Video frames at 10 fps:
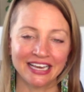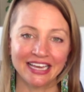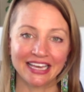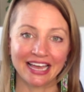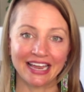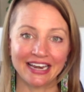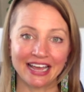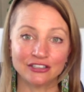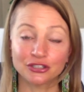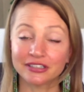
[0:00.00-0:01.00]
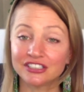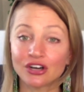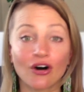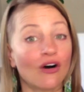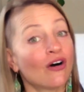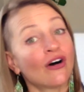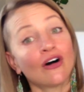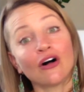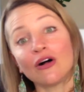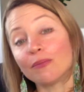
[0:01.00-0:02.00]
can enter into
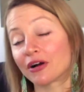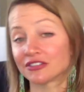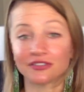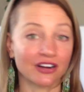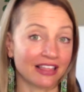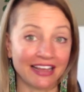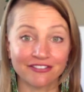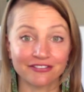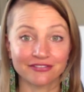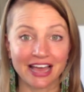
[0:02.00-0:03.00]
all parts of our life.